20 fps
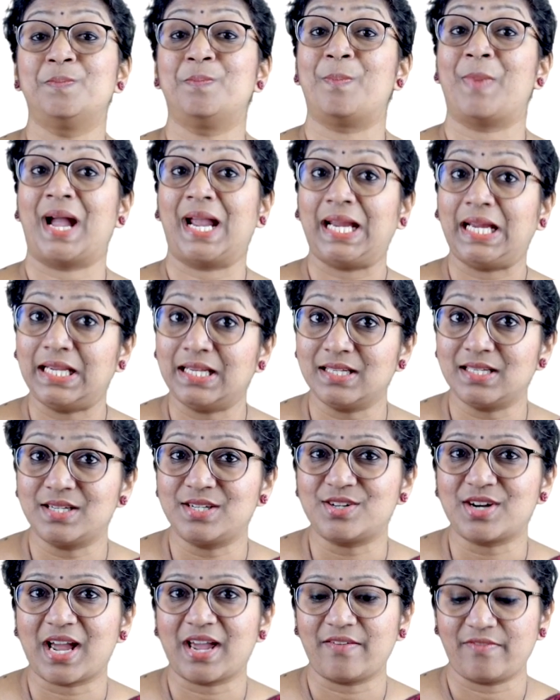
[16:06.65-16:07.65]
mind
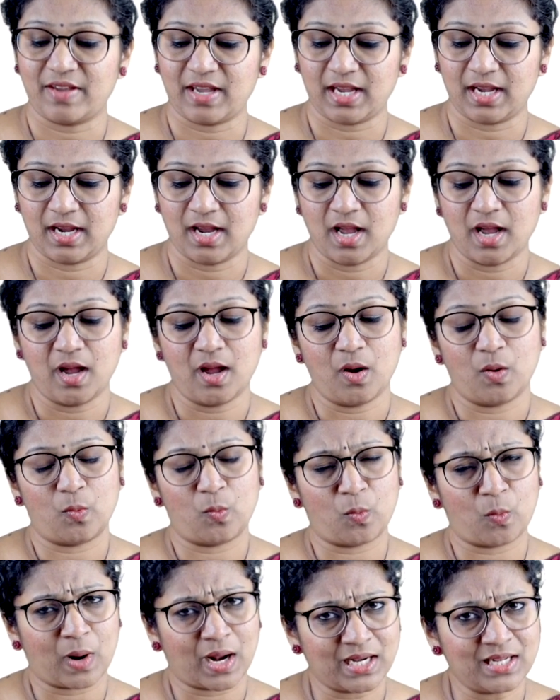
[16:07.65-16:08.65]
driving
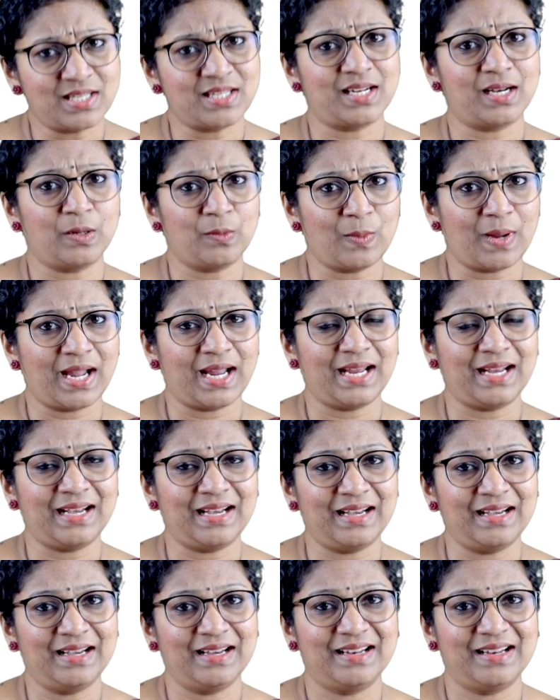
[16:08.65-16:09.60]
once in a while,